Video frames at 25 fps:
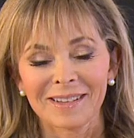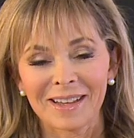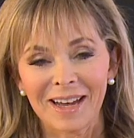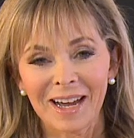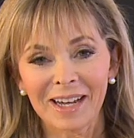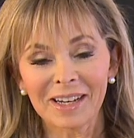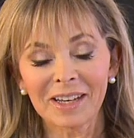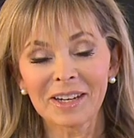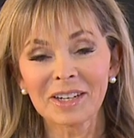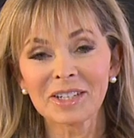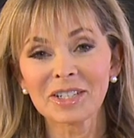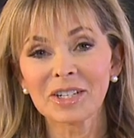
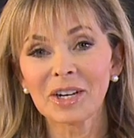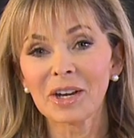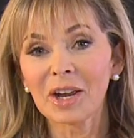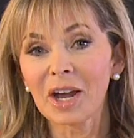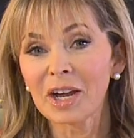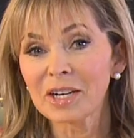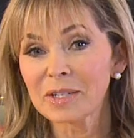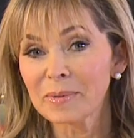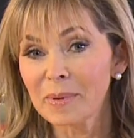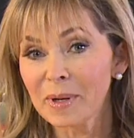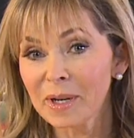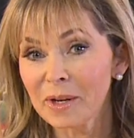I'm going to show you
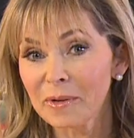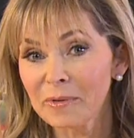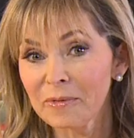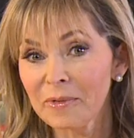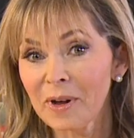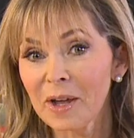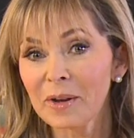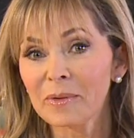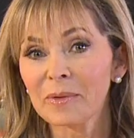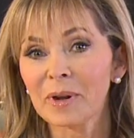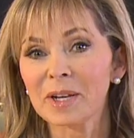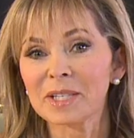how to make a
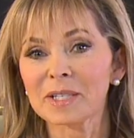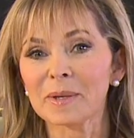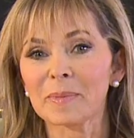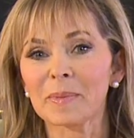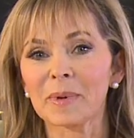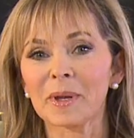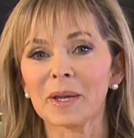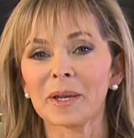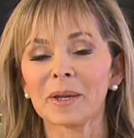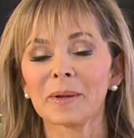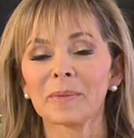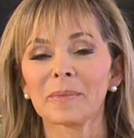fun
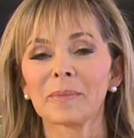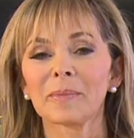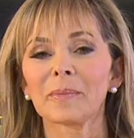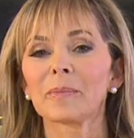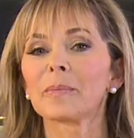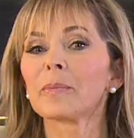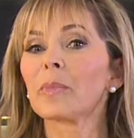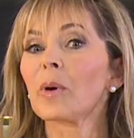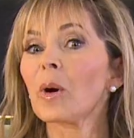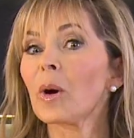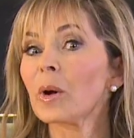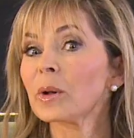recipe,
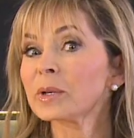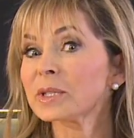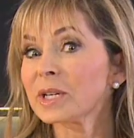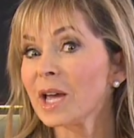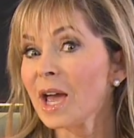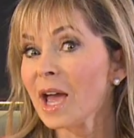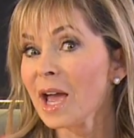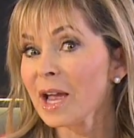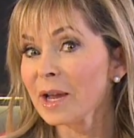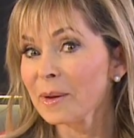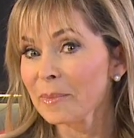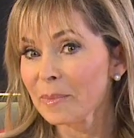boiled
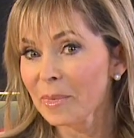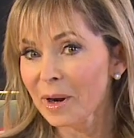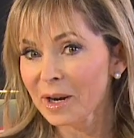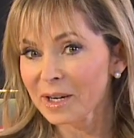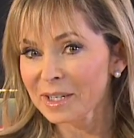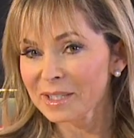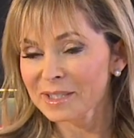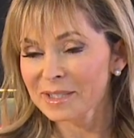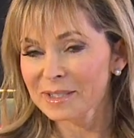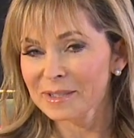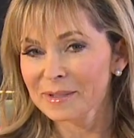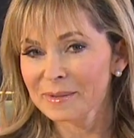egg
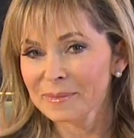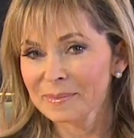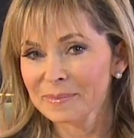mice.